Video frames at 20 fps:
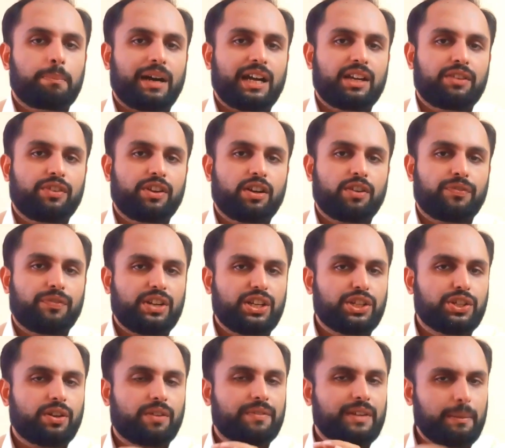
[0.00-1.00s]
by way of
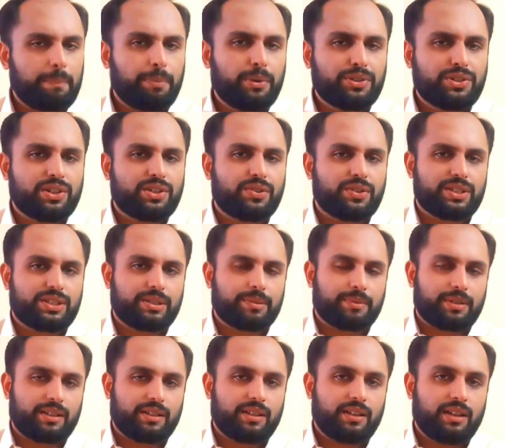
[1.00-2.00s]
issue of depository receipt,